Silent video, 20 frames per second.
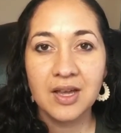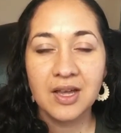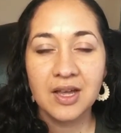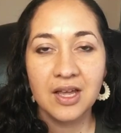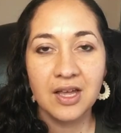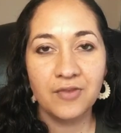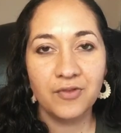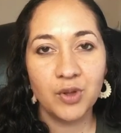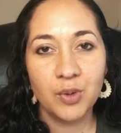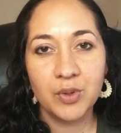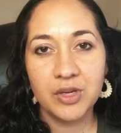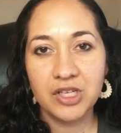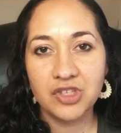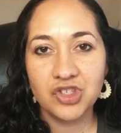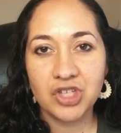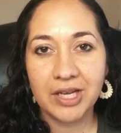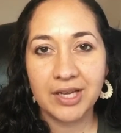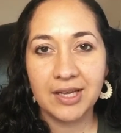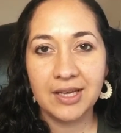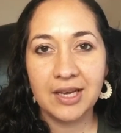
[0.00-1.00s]
If you want to
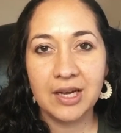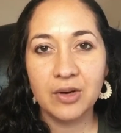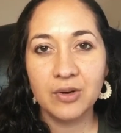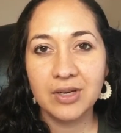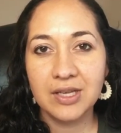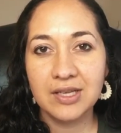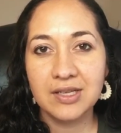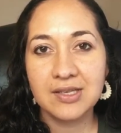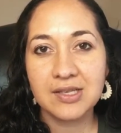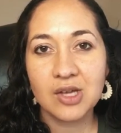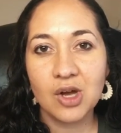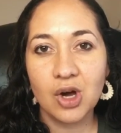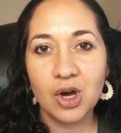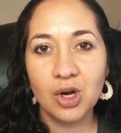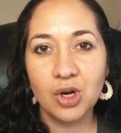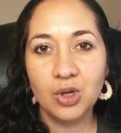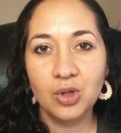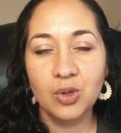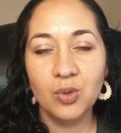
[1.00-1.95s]
check it out, it is called